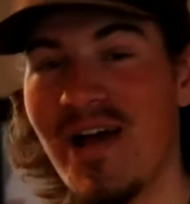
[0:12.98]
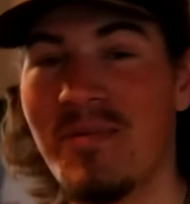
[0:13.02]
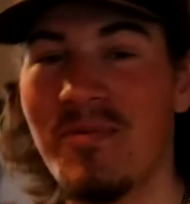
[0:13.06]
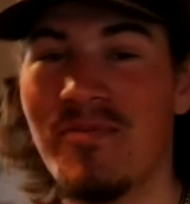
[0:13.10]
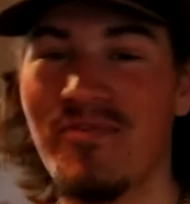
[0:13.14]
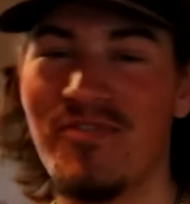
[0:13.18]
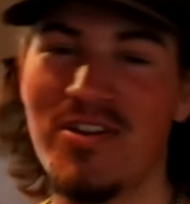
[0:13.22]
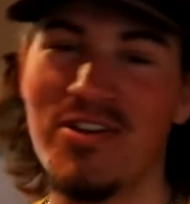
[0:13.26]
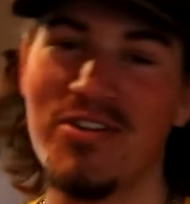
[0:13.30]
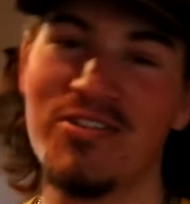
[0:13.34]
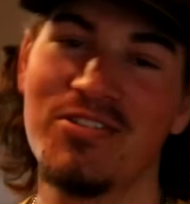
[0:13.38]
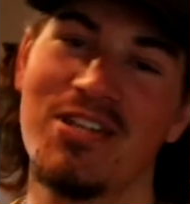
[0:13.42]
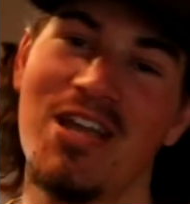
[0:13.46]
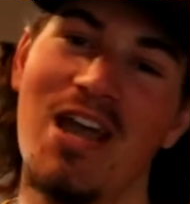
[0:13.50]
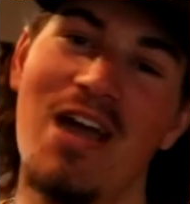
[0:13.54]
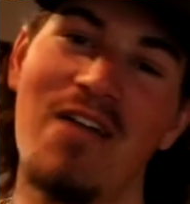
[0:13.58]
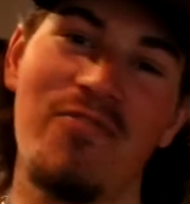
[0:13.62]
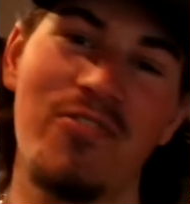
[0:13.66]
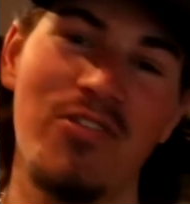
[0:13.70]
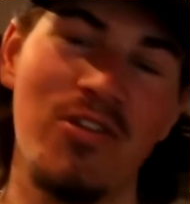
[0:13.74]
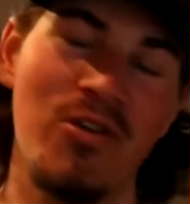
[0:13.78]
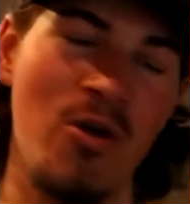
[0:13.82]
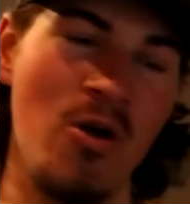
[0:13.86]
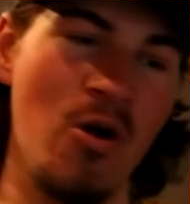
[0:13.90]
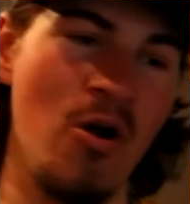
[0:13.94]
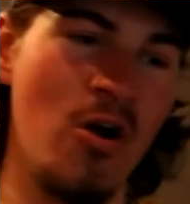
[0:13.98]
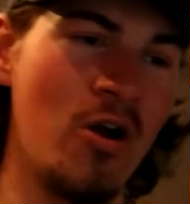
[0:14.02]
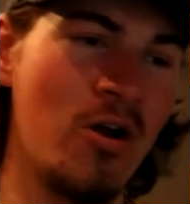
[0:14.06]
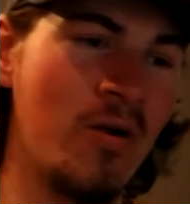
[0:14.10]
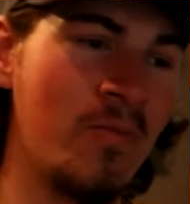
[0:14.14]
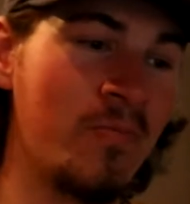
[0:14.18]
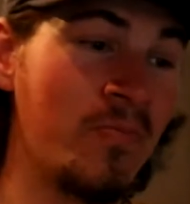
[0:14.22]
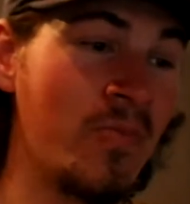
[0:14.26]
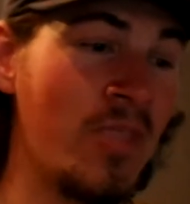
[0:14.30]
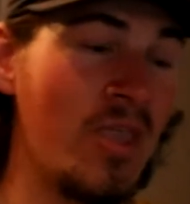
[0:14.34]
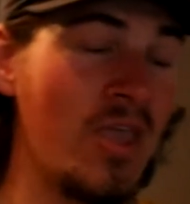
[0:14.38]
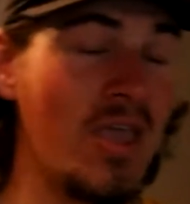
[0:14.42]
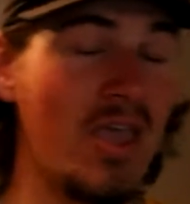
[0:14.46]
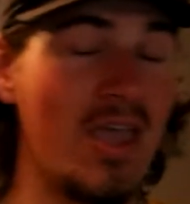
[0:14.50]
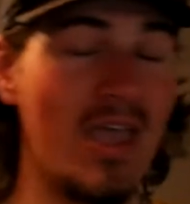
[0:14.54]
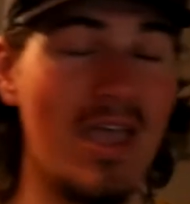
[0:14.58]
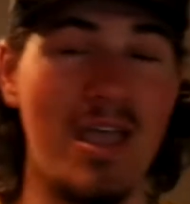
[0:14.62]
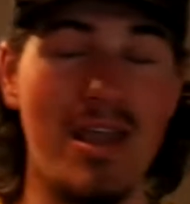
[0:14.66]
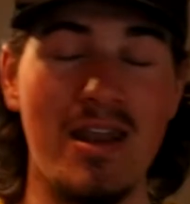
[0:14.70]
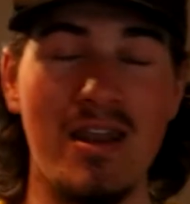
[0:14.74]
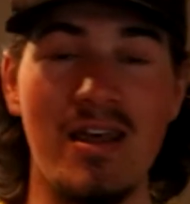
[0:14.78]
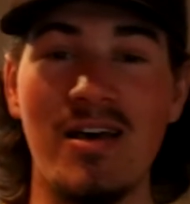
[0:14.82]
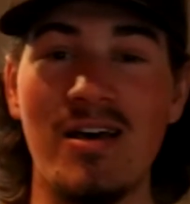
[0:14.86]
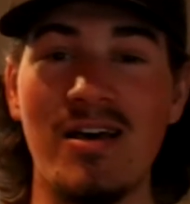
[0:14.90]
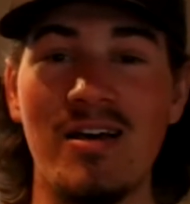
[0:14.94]
fenders I got for the car,
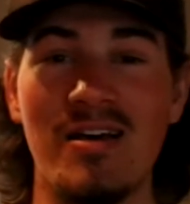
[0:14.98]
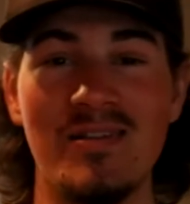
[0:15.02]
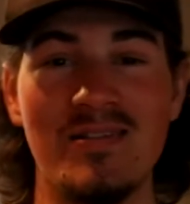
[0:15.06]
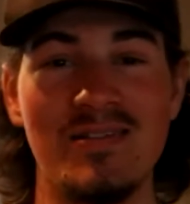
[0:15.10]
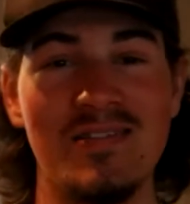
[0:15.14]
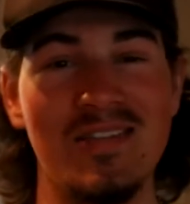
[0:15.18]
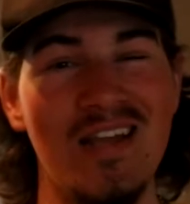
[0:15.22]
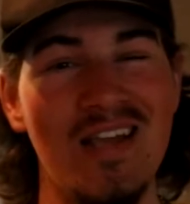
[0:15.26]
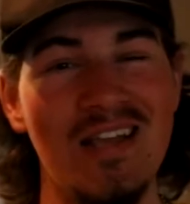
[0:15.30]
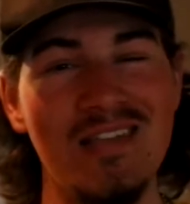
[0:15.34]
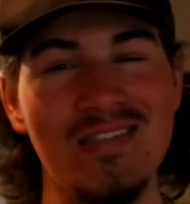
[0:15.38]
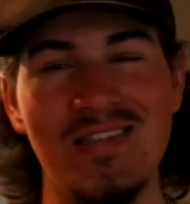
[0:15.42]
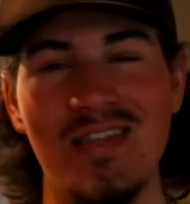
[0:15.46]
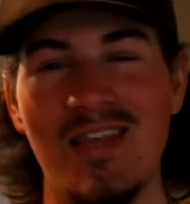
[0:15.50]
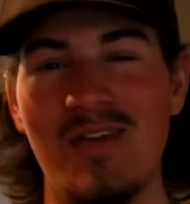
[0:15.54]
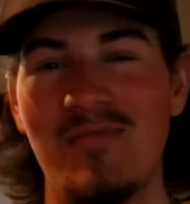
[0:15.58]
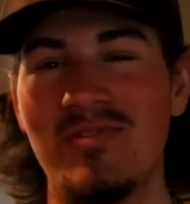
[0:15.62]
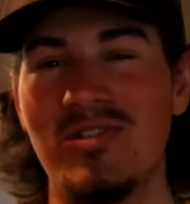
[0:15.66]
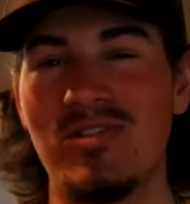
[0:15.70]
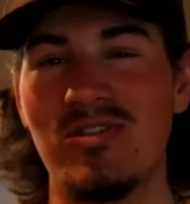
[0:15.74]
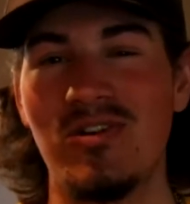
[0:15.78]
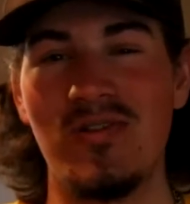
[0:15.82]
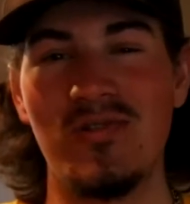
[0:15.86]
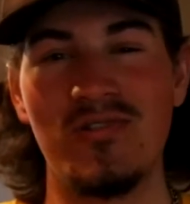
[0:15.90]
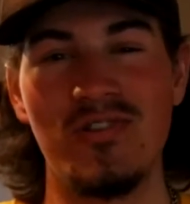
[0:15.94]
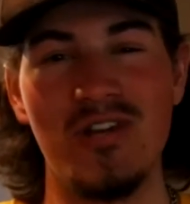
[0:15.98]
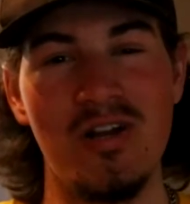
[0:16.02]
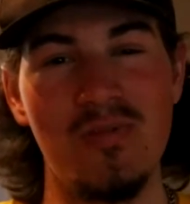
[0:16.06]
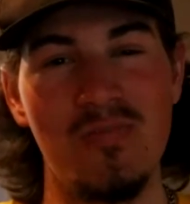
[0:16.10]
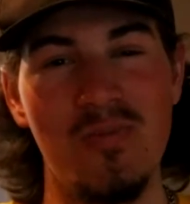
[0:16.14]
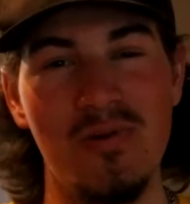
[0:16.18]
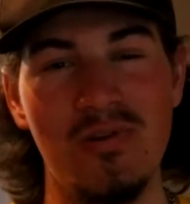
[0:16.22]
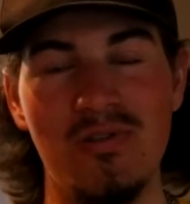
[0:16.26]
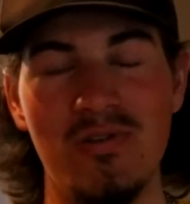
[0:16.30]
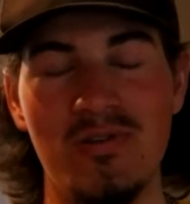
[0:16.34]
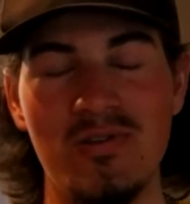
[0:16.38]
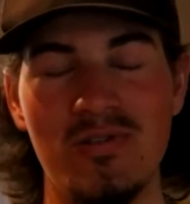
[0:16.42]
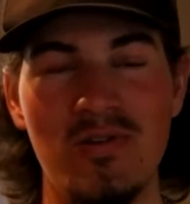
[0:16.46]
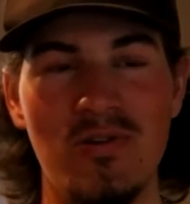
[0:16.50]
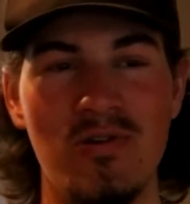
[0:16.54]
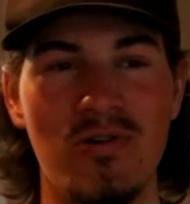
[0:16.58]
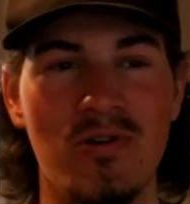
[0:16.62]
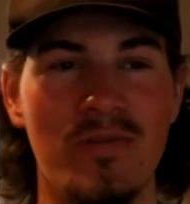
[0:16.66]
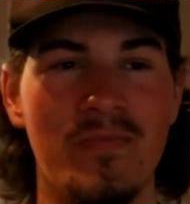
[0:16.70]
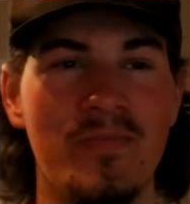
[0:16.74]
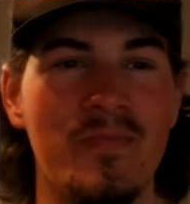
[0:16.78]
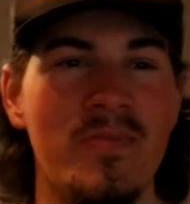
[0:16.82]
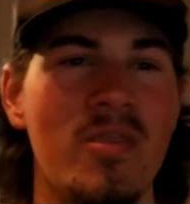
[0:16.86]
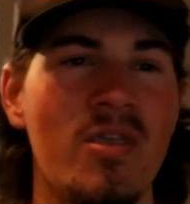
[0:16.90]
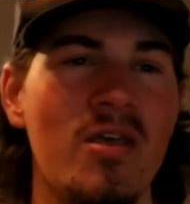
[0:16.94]
and today's the day we start trying to put those on.